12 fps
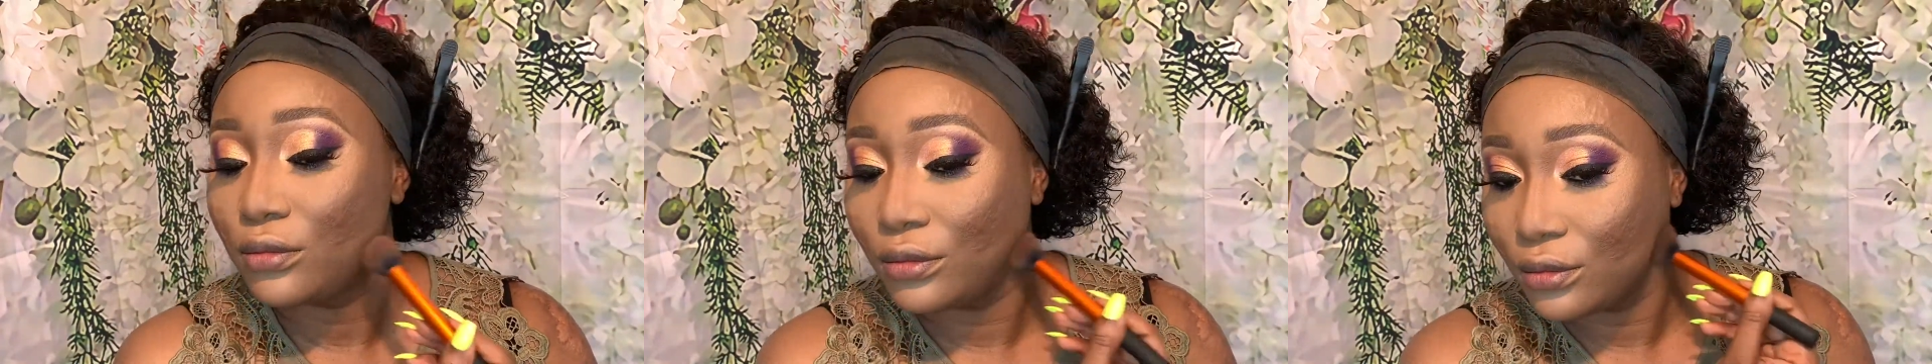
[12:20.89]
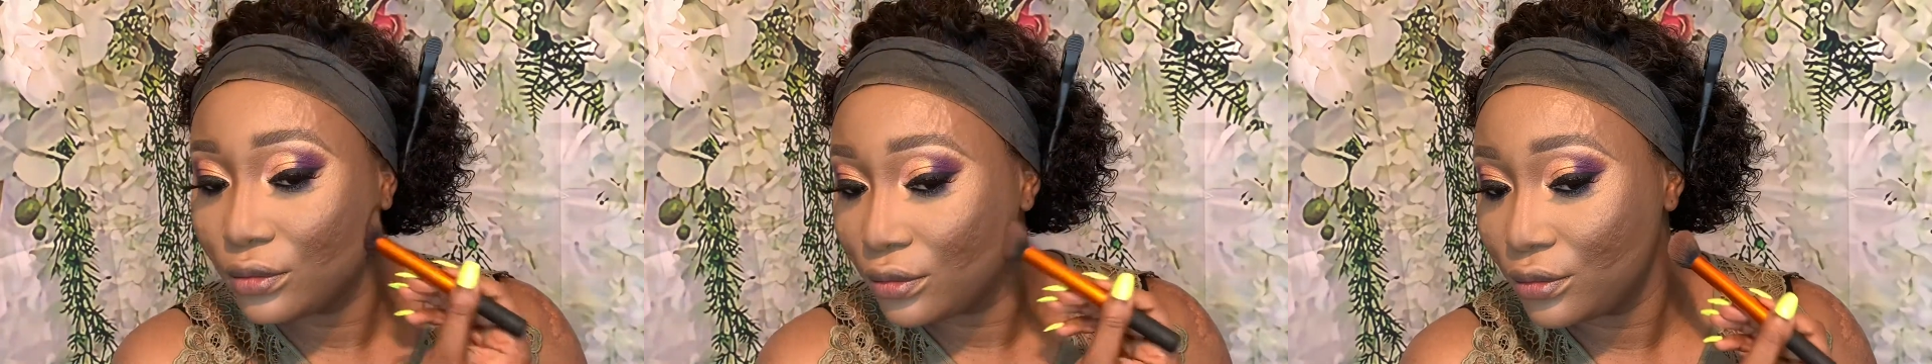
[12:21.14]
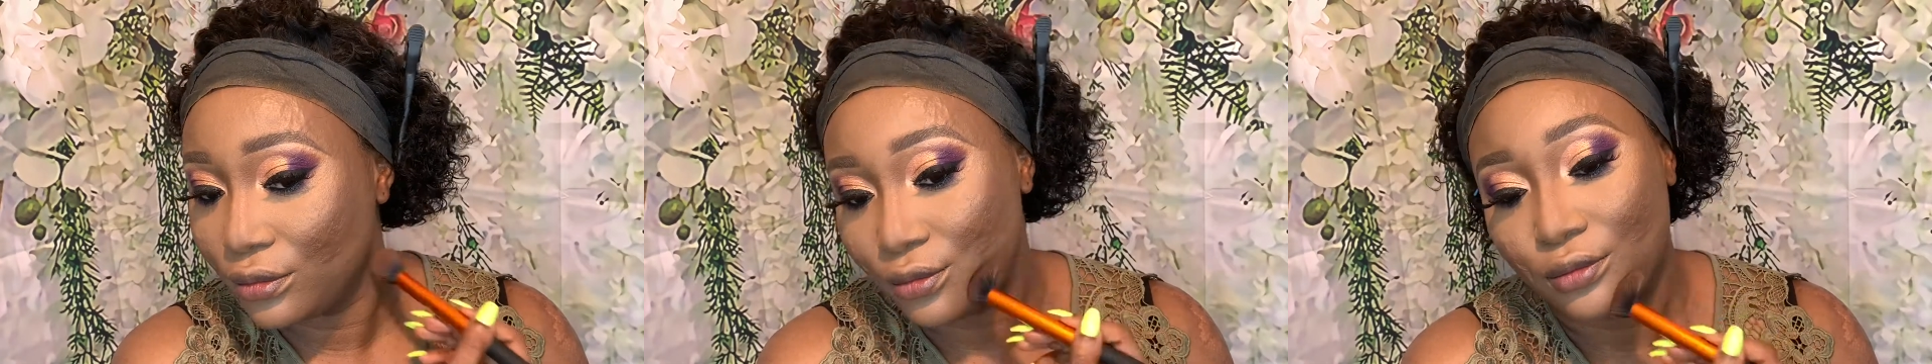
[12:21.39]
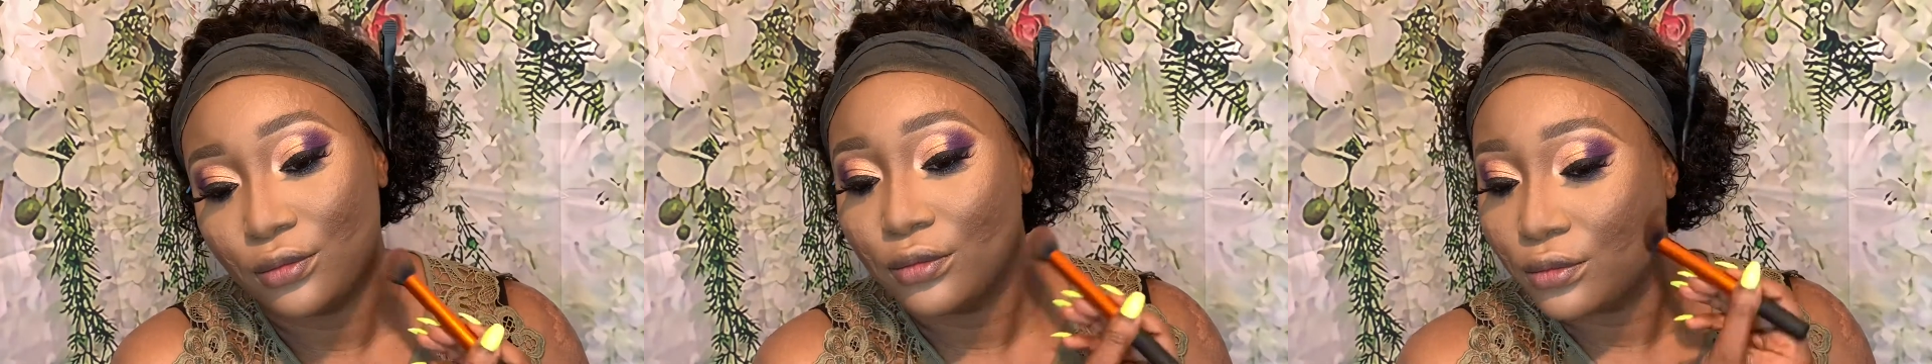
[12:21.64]
to have a
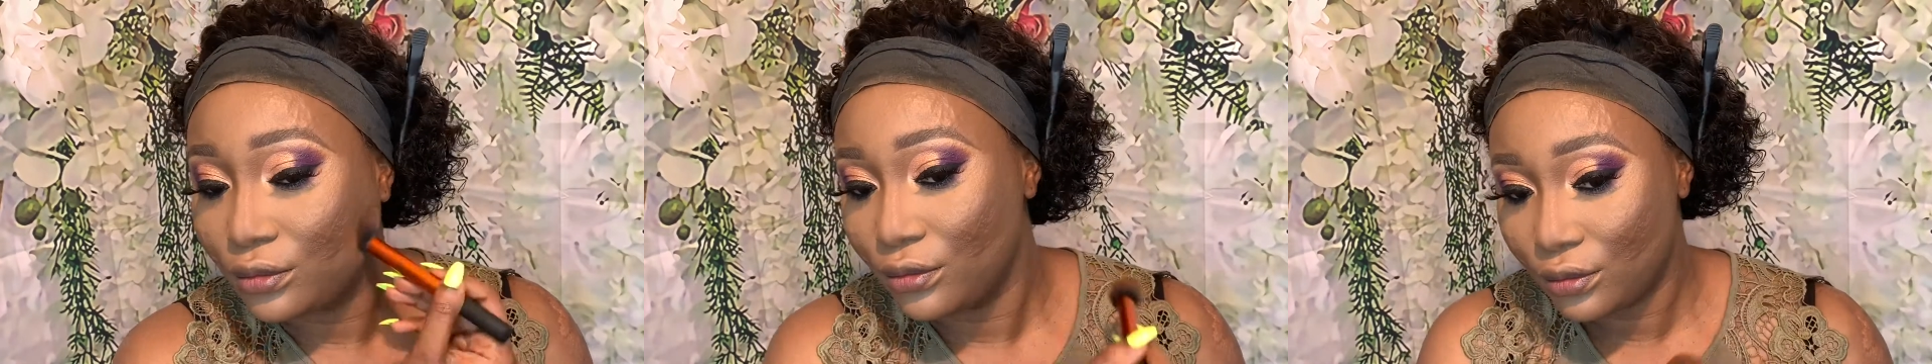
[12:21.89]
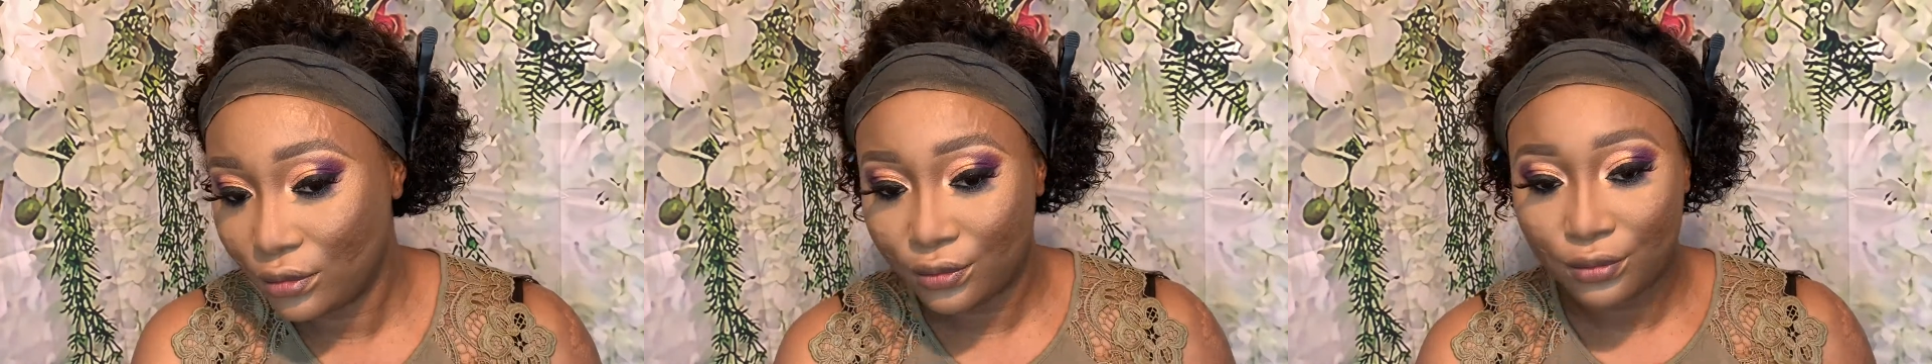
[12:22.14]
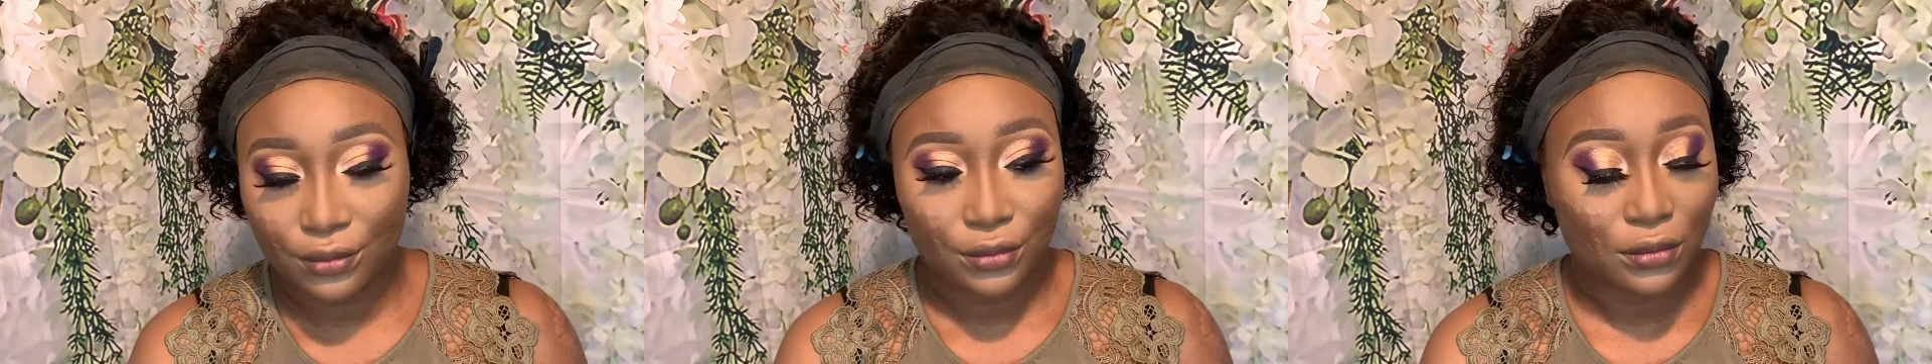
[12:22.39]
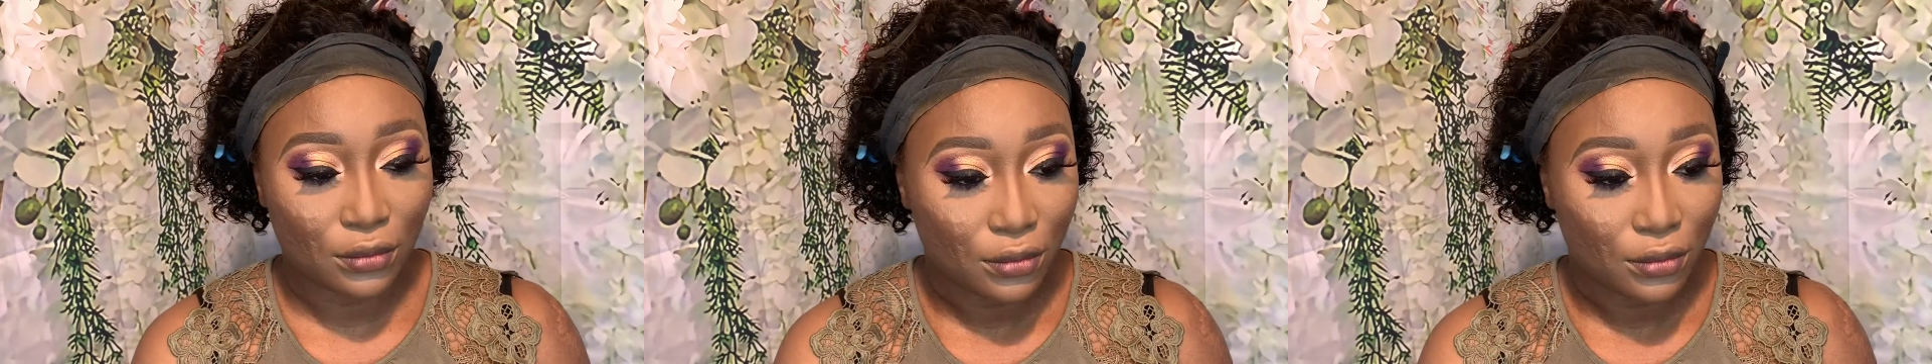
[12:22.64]
very chiseled look.